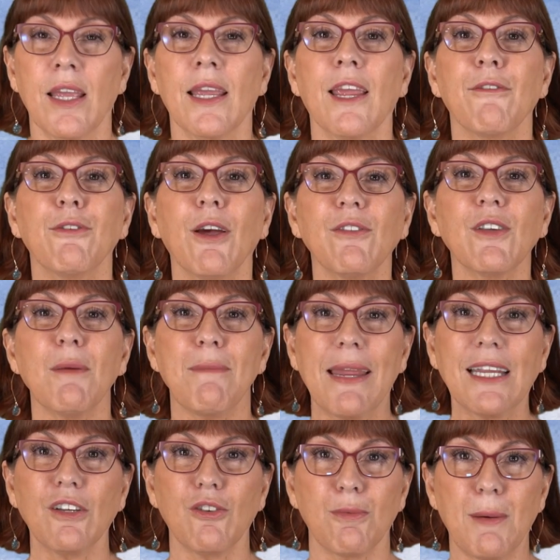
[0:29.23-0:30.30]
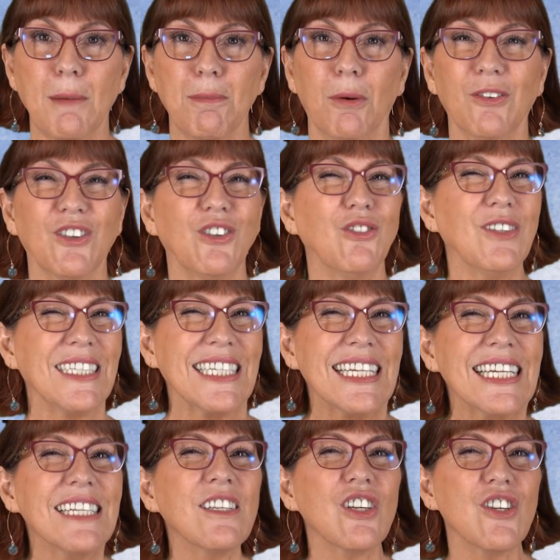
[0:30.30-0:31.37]
If you have to manage people, you
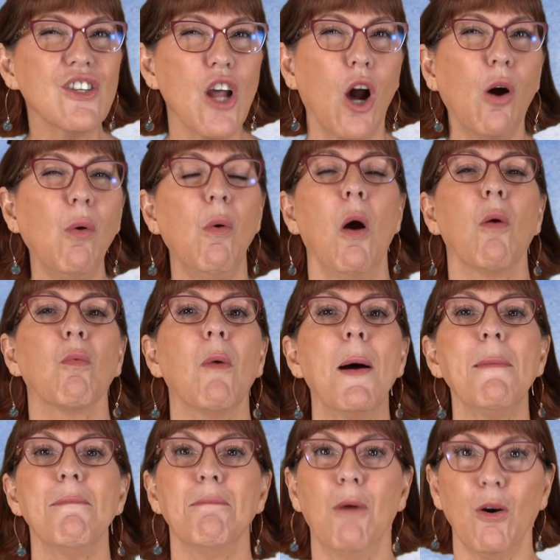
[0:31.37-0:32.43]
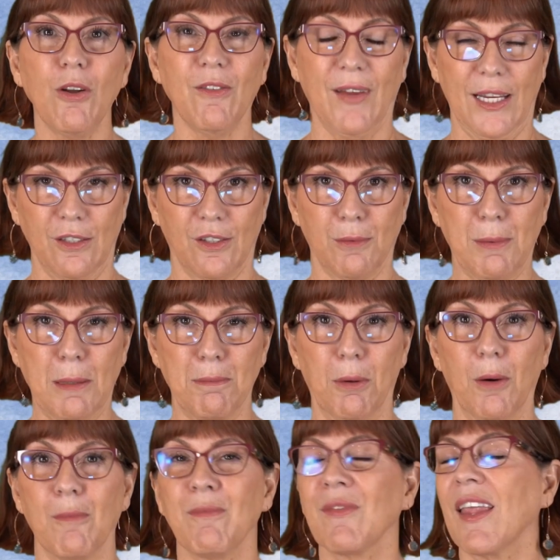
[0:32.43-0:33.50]
need to know what motivates
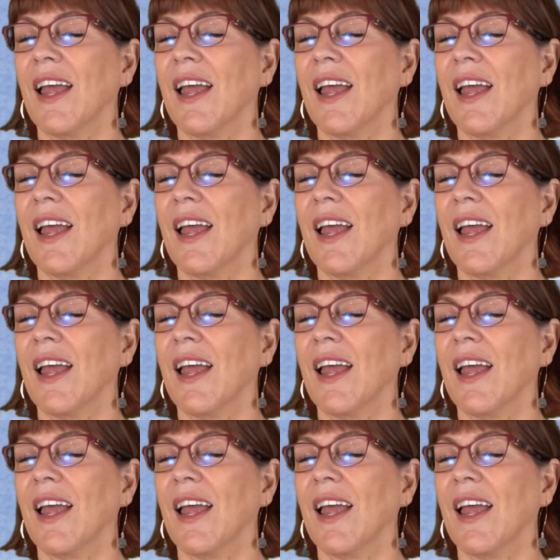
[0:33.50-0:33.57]
people.